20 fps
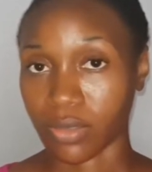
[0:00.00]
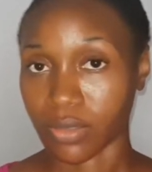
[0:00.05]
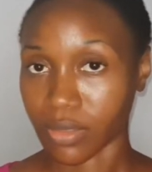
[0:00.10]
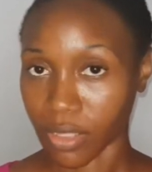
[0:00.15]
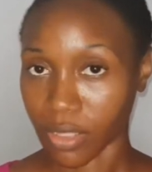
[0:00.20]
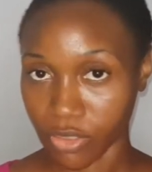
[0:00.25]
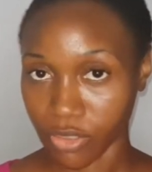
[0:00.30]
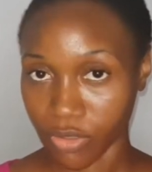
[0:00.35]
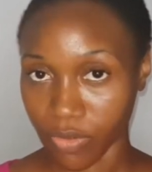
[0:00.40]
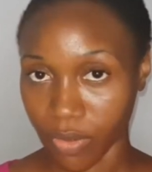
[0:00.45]

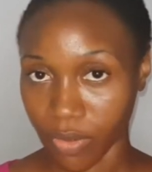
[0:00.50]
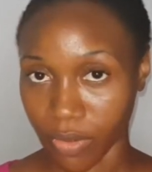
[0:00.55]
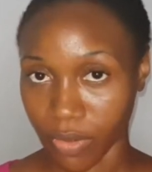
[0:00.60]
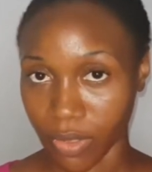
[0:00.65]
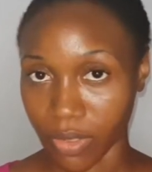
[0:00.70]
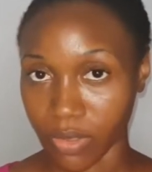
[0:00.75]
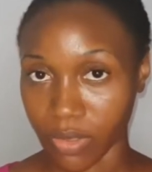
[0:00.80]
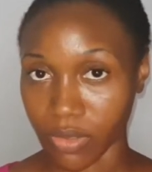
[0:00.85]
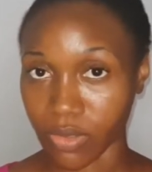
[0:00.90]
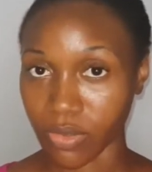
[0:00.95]
natural
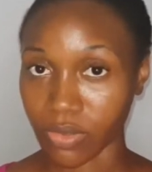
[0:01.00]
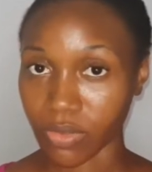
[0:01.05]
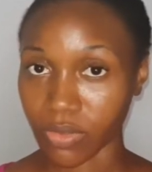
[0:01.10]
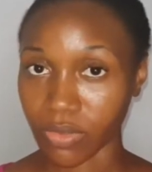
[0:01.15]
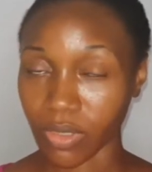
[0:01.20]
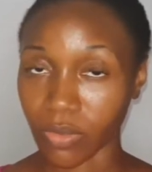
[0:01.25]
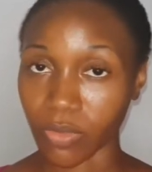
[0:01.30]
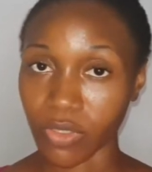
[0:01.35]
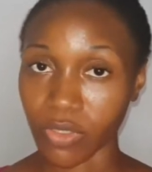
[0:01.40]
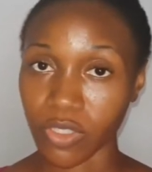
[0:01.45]
hair. So
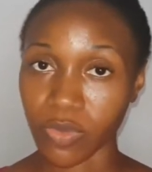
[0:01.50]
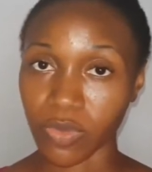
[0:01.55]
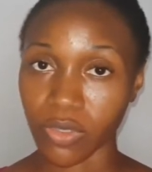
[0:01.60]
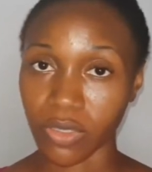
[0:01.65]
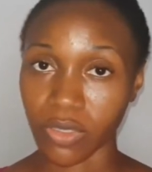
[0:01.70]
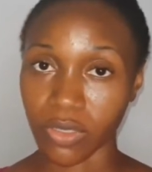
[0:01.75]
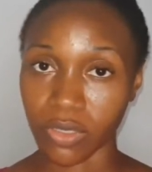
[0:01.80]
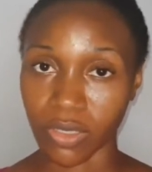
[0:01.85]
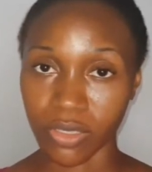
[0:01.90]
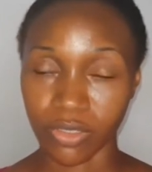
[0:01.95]
I want to be
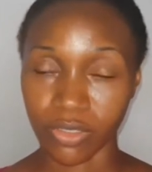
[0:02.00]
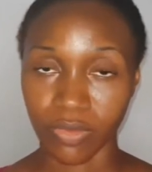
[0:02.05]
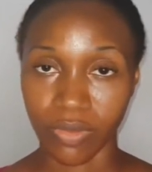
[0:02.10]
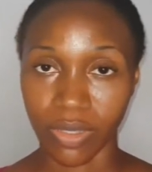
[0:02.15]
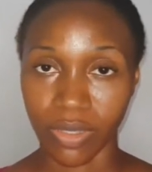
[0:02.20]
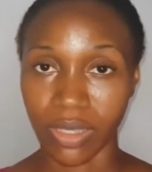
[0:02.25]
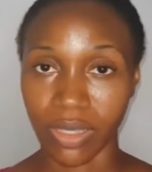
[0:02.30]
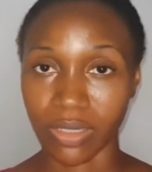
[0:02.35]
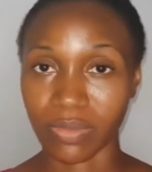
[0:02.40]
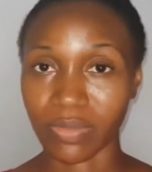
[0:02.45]
doing
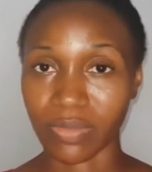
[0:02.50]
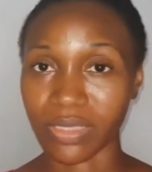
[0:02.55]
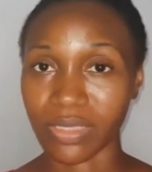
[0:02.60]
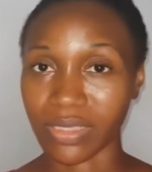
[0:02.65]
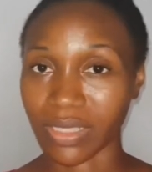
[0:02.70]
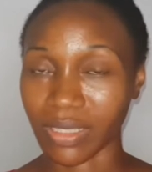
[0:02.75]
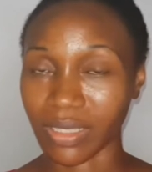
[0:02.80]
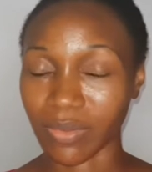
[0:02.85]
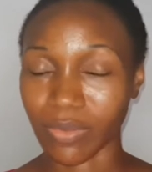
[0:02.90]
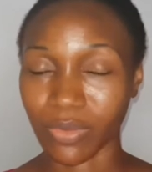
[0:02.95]
natural and
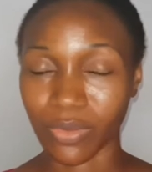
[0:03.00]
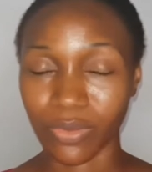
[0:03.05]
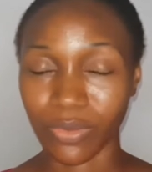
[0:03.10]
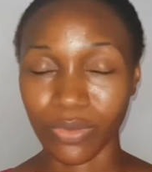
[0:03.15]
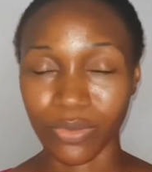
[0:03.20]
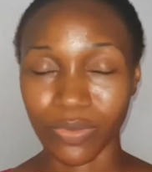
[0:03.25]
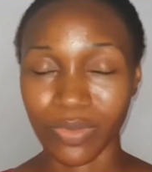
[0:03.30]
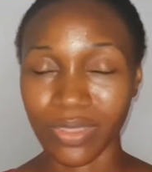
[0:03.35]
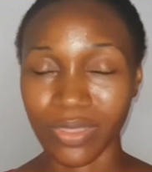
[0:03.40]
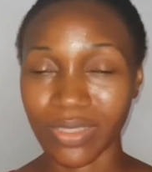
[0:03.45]
please I implore
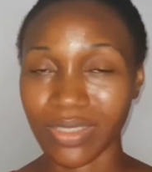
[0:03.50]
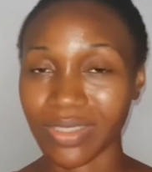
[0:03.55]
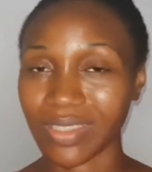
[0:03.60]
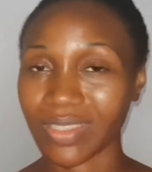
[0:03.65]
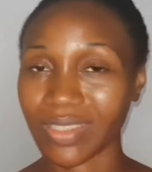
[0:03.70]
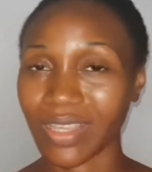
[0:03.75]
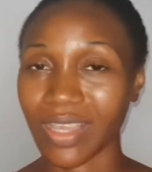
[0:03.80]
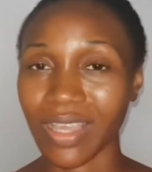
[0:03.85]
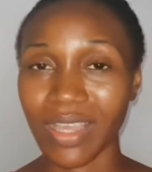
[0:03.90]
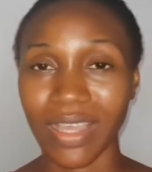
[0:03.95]
you,
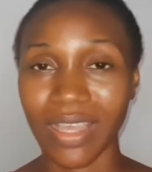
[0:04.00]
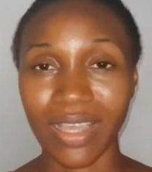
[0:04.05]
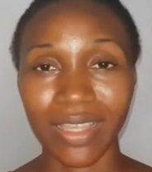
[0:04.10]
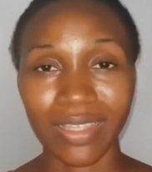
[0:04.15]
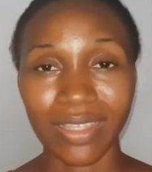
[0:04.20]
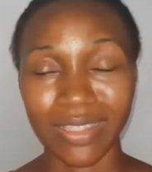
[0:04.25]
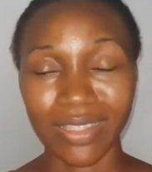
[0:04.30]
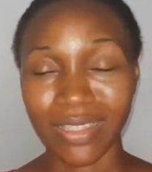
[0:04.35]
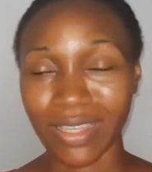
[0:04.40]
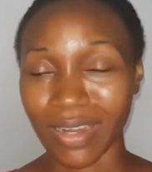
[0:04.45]
please
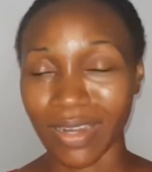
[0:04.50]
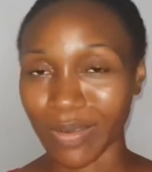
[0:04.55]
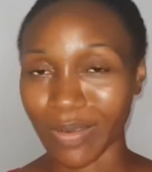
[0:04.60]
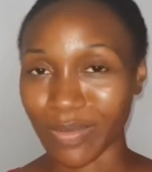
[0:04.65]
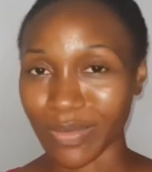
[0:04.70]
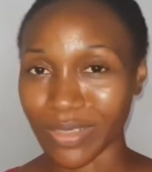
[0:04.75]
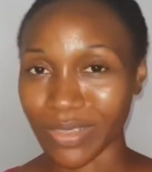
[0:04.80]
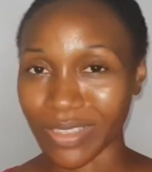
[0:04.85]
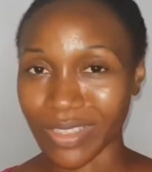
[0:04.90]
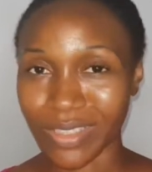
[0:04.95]
stick
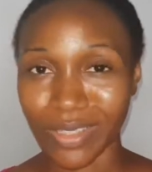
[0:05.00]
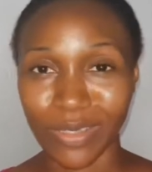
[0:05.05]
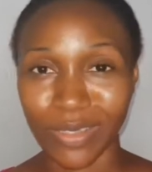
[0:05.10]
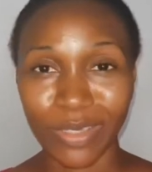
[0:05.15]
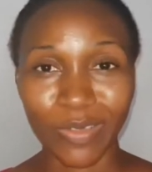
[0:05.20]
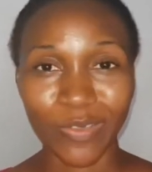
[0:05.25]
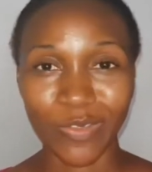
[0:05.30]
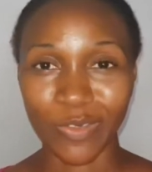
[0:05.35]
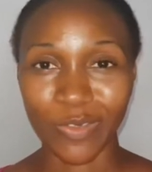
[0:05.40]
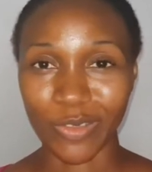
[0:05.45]
around with this channel.
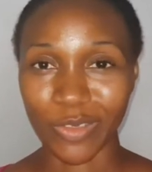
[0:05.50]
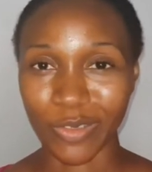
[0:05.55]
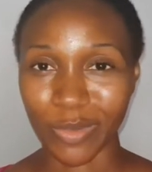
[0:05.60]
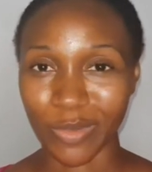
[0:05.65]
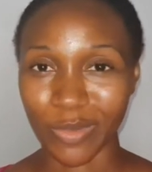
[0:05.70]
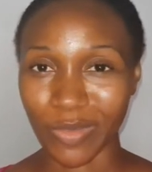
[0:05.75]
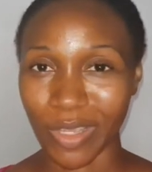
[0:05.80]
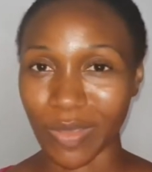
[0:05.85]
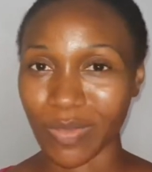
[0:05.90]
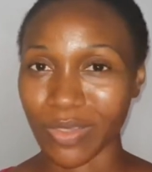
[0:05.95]
If you do not
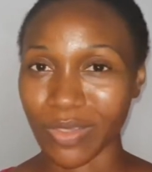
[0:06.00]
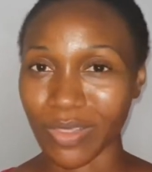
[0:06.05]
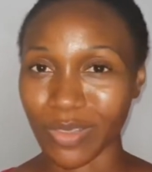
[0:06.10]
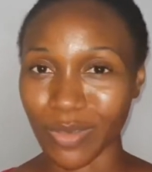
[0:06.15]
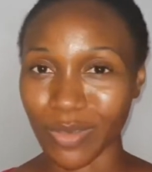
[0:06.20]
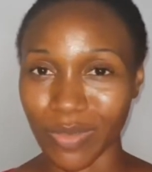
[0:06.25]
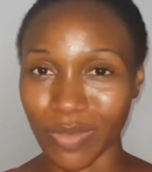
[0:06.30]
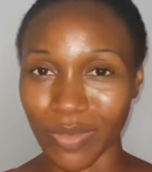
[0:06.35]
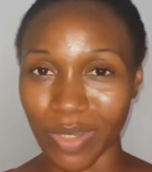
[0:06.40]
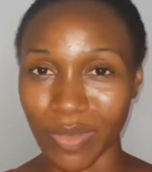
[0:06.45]
subscribe, please
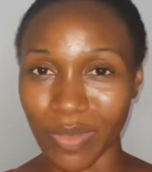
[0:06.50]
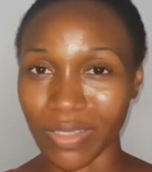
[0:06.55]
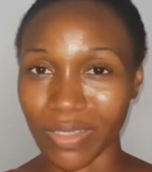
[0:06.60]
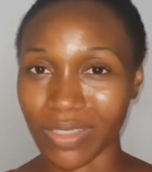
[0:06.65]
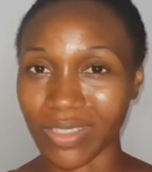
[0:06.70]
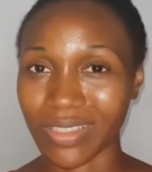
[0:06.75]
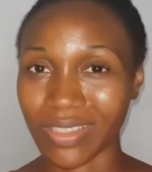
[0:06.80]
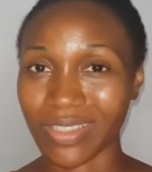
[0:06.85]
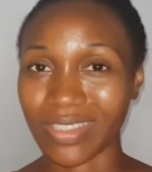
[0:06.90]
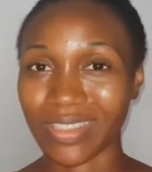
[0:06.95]
subscribe.
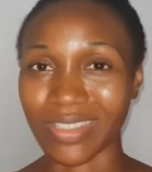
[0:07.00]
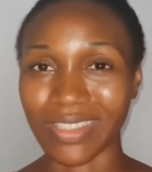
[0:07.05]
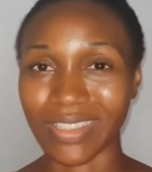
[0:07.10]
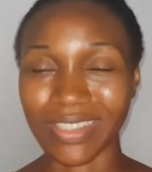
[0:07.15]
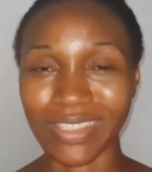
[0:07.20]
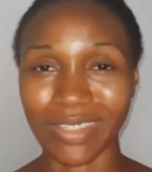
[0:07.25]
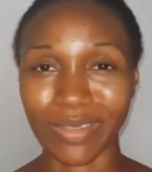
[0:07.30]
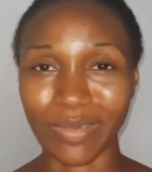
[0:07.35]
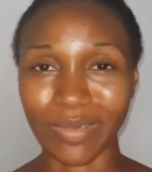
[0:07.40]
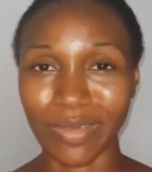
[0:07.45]
In this
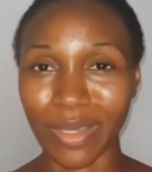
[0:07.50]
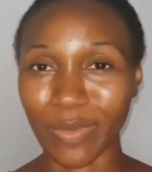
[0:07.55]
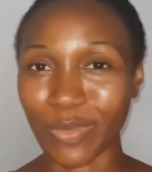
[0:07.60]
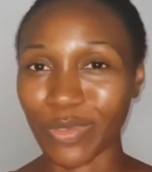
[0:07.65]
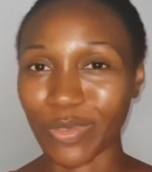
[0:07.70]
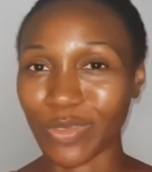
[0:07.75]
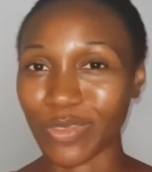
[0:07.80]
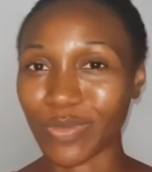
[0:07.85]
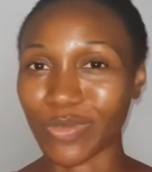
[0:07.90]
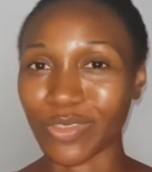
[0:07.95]
channel, I'm going to